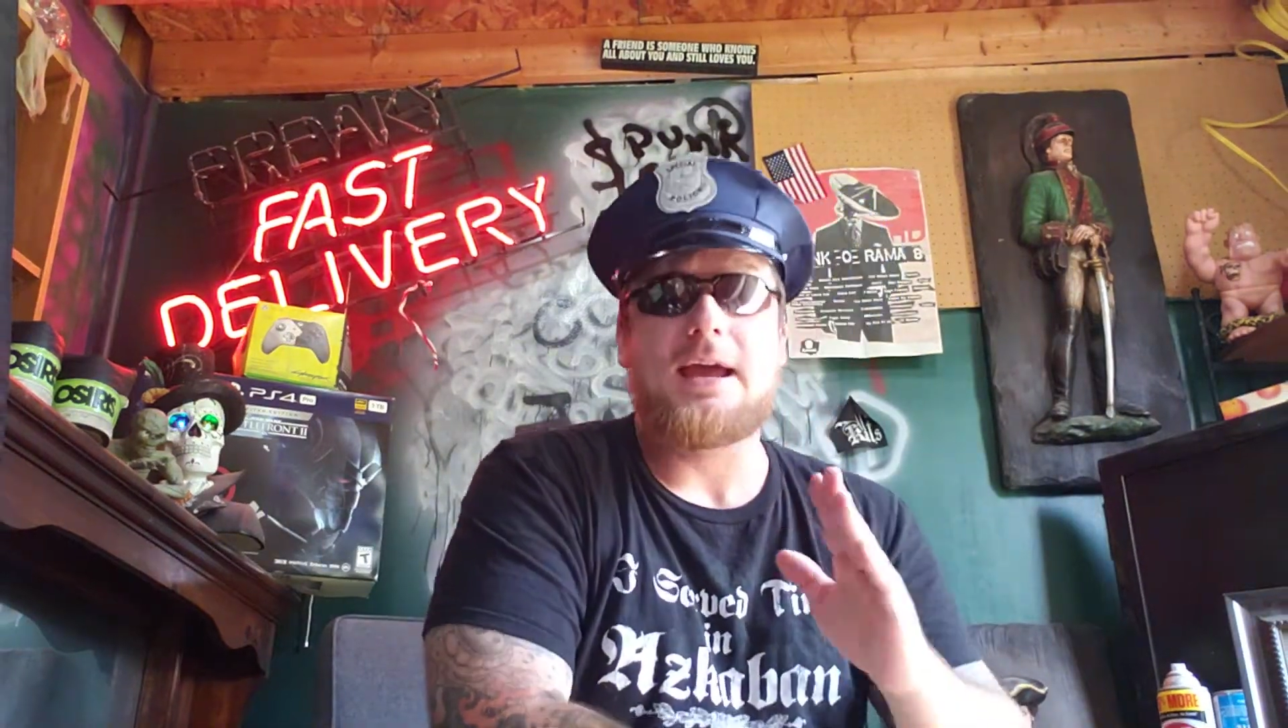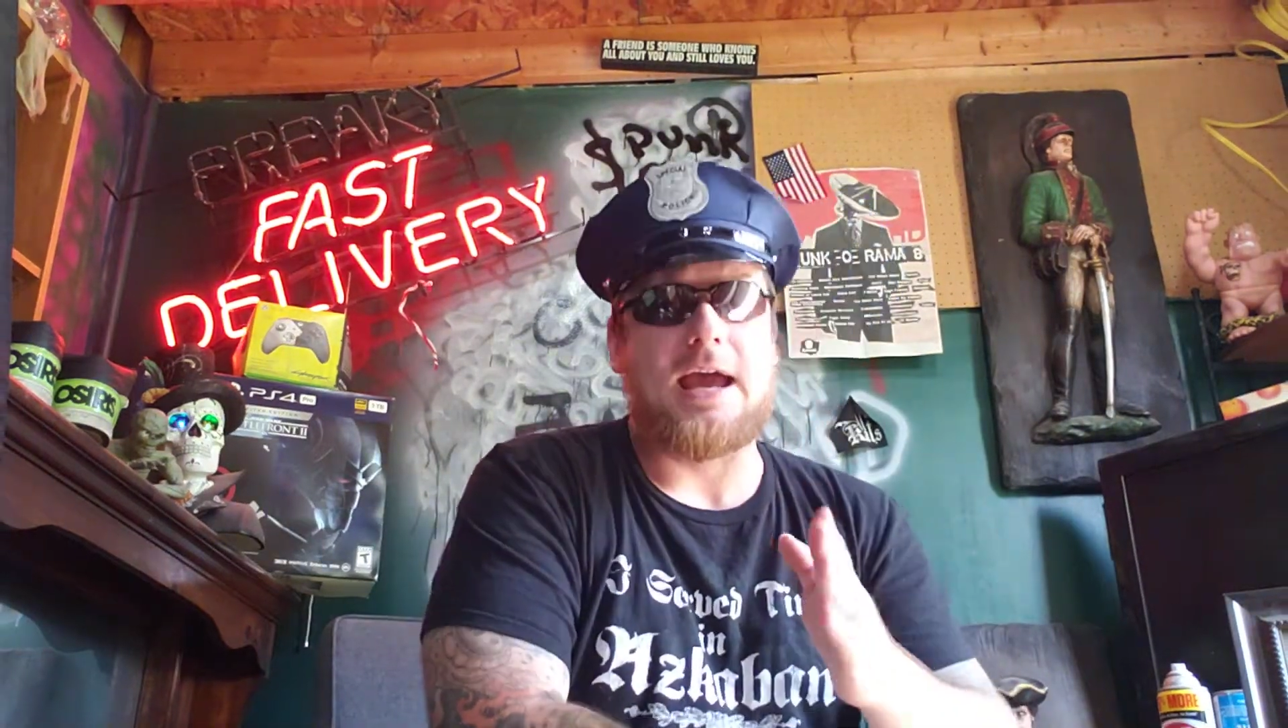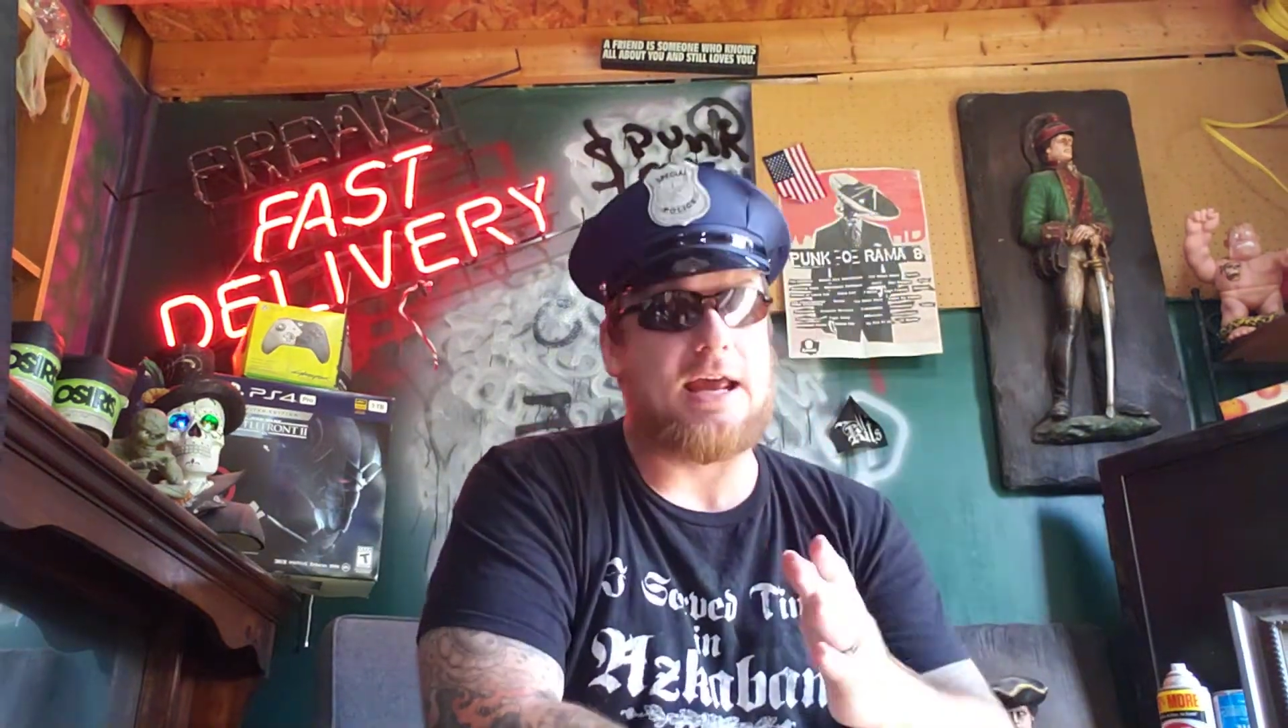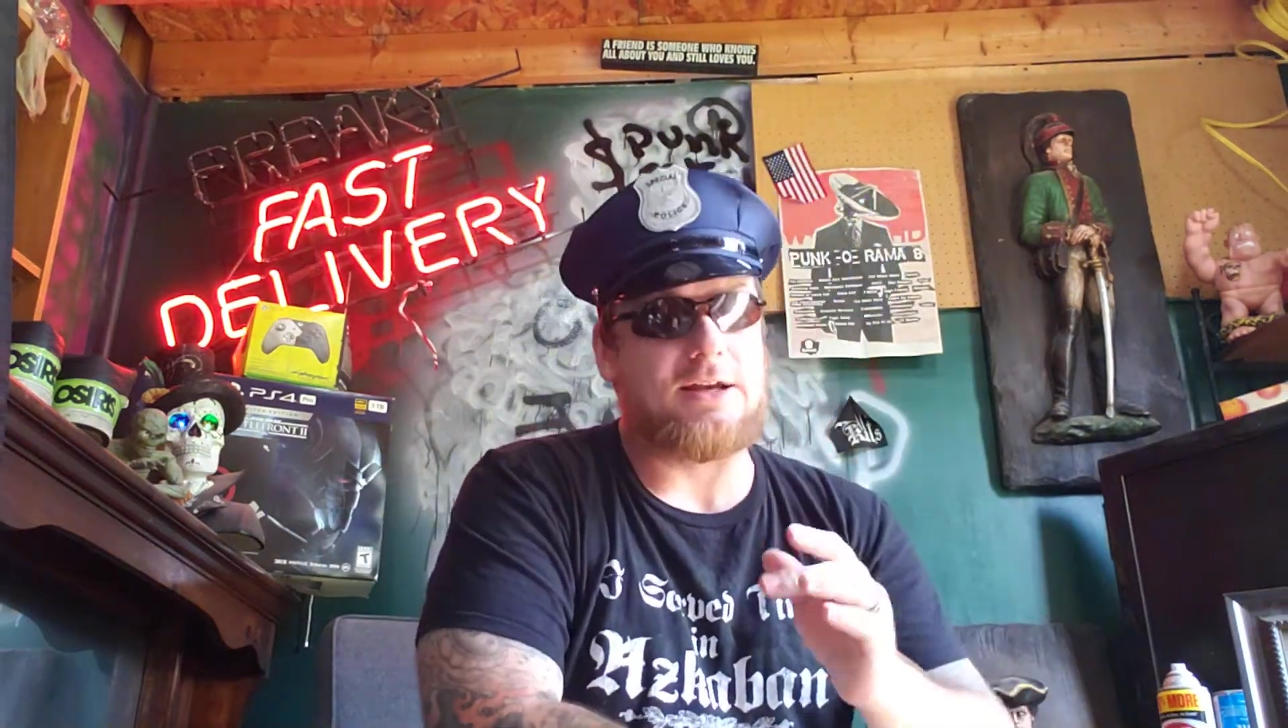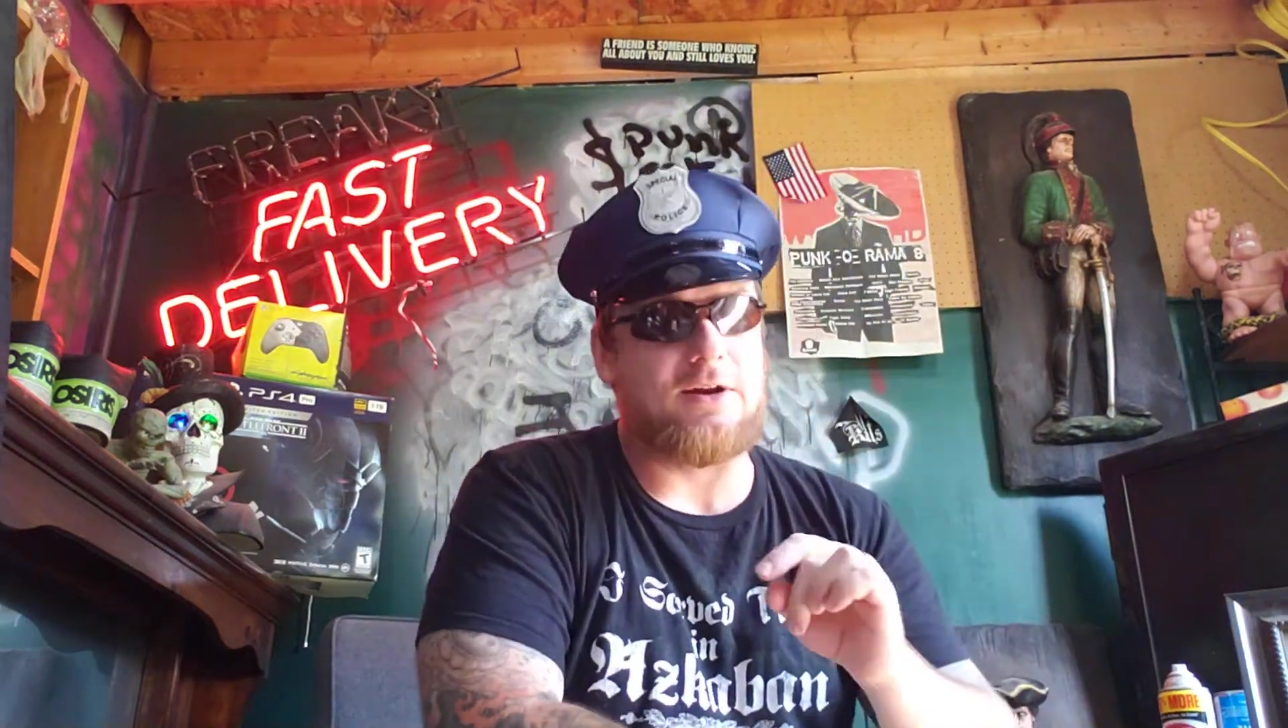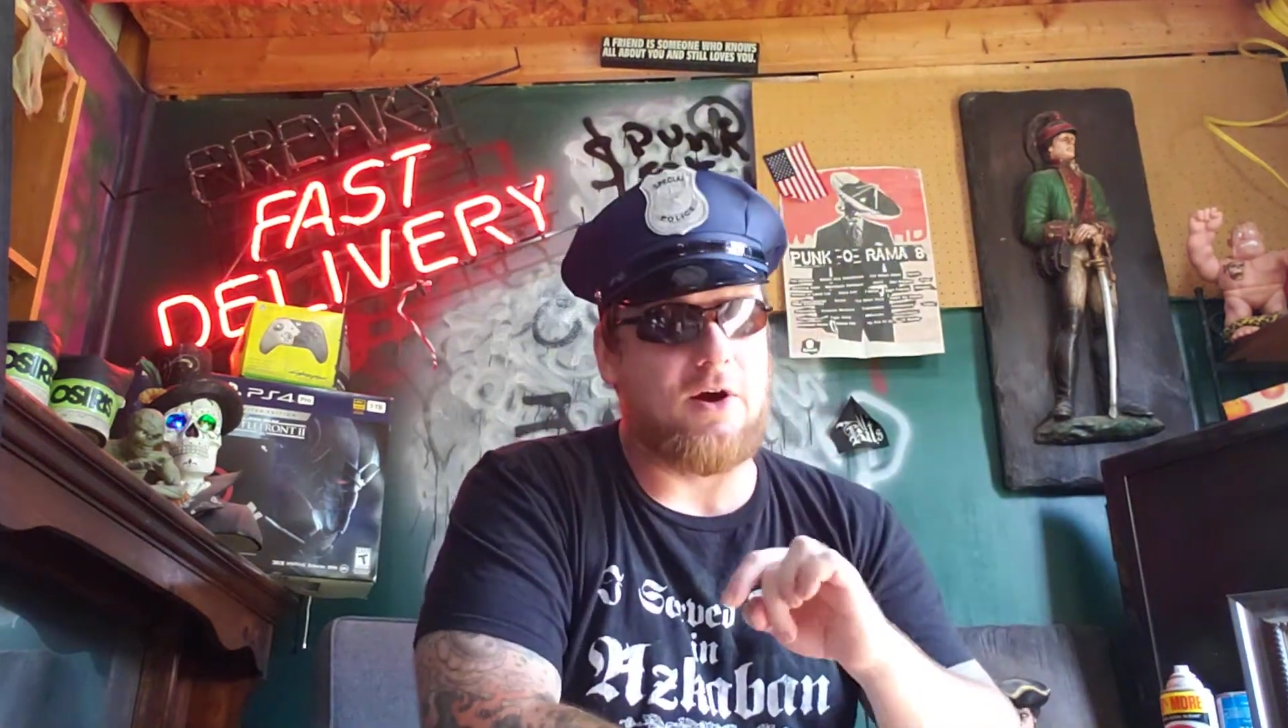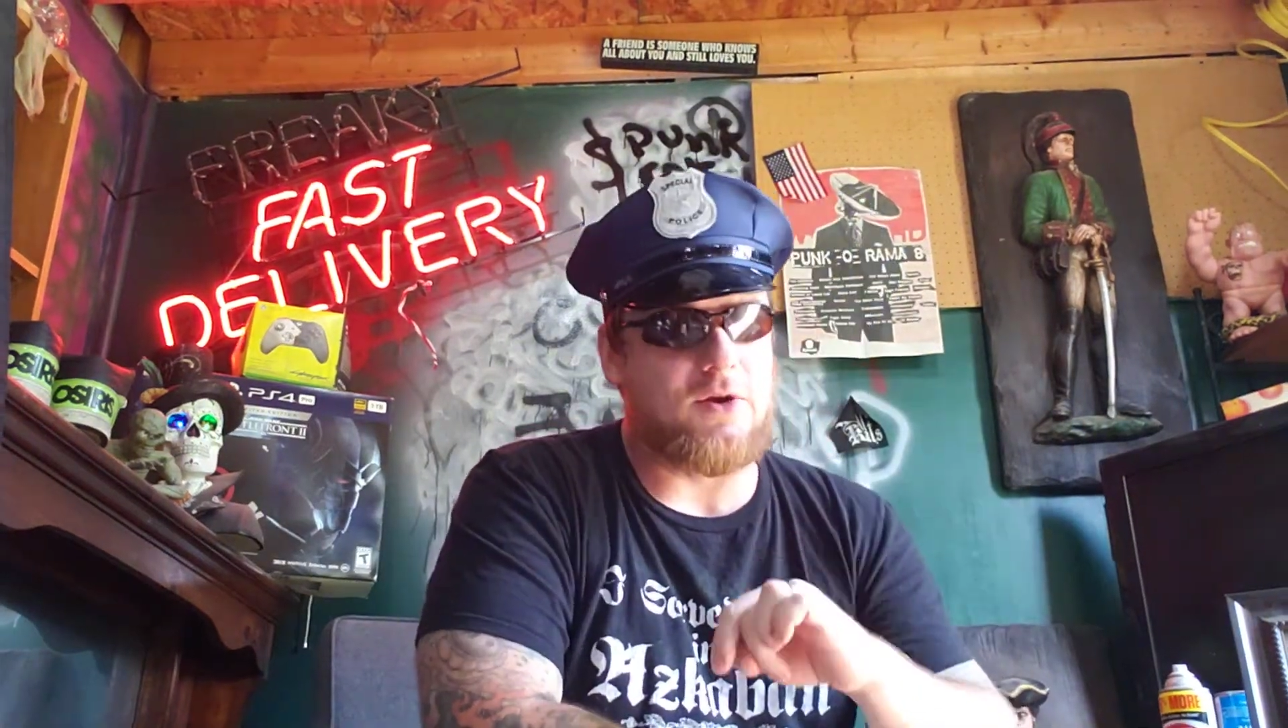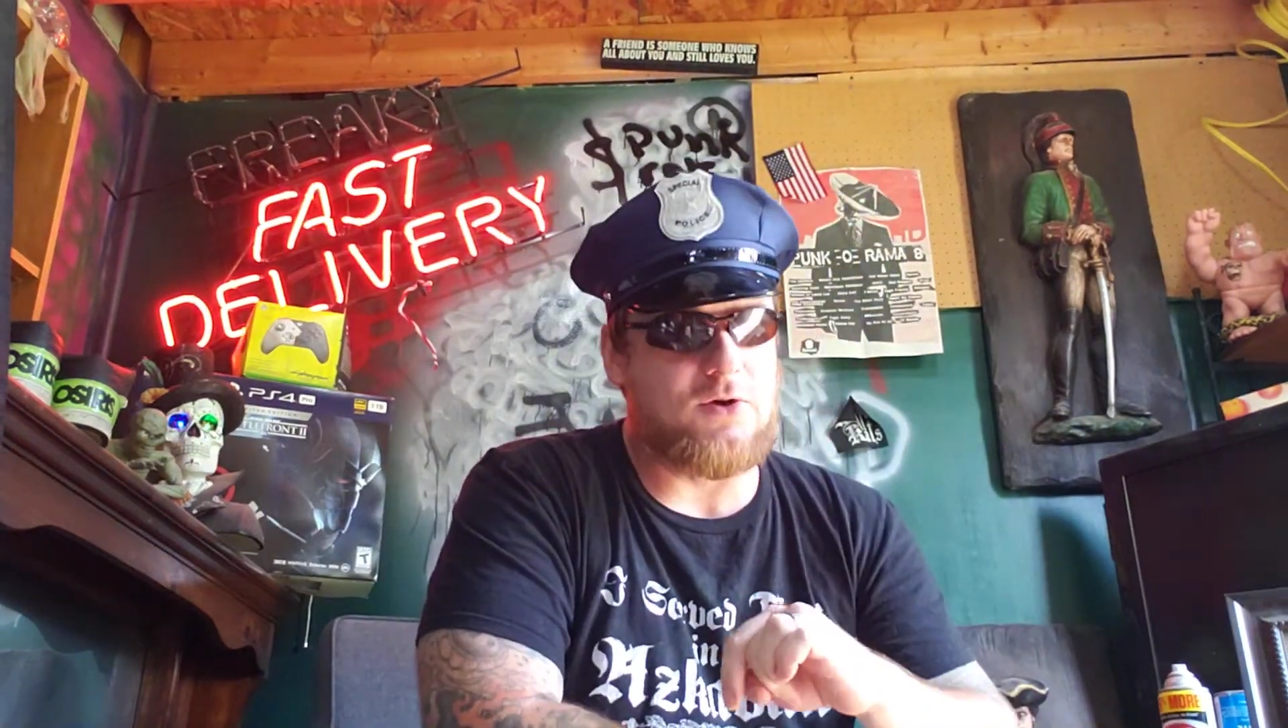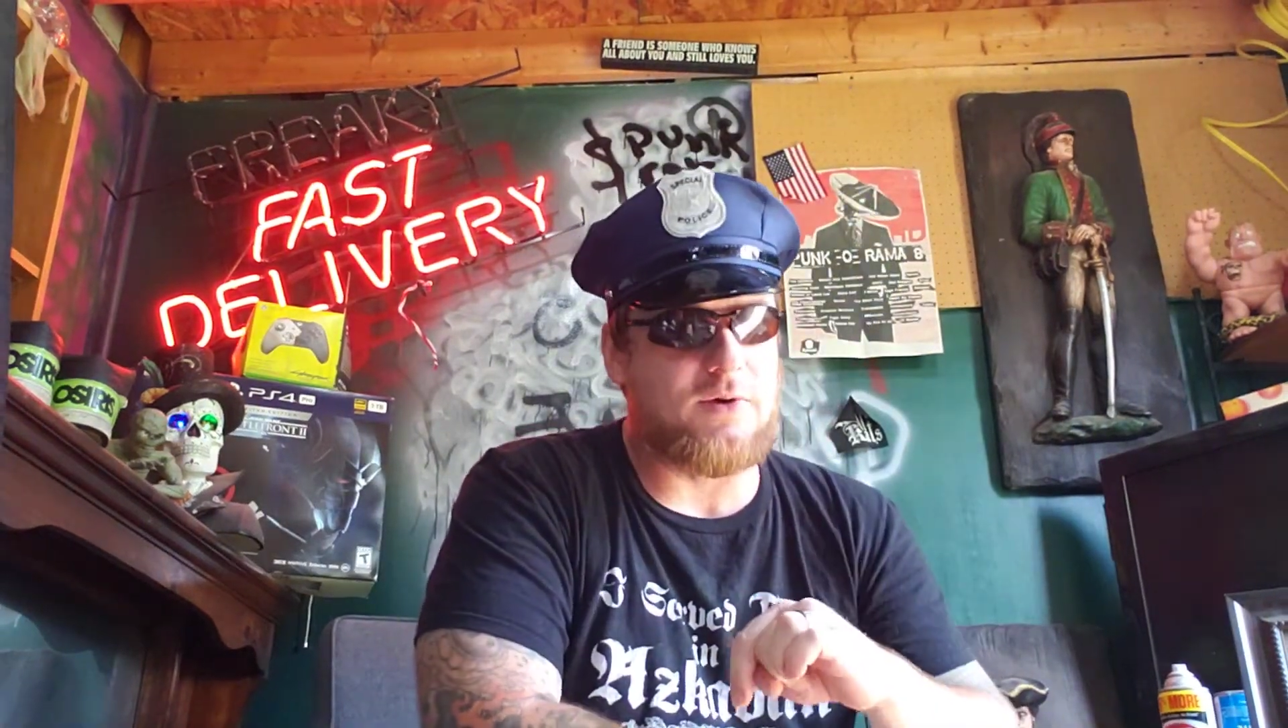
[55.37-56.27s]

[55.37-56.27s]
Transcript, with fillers: and, you know, you